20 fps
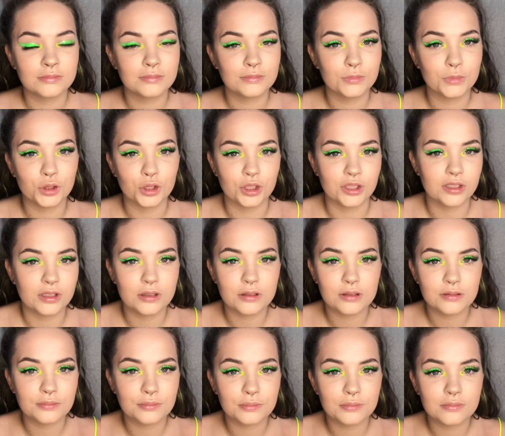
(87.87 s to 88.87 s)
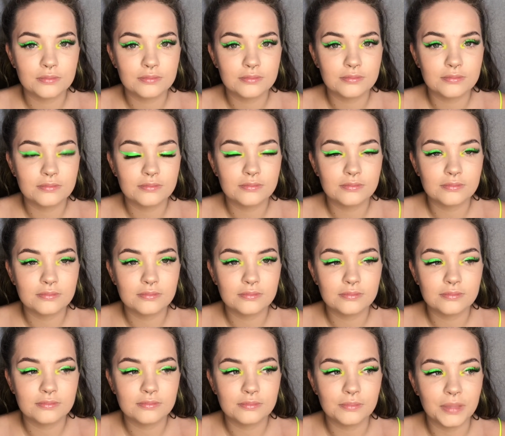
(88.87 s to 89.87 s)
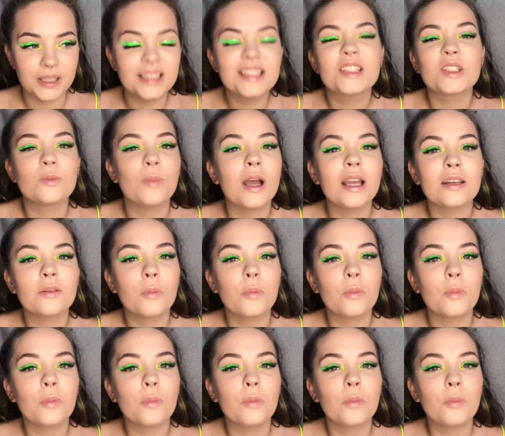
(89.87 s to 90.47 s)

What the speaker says: Just be inspired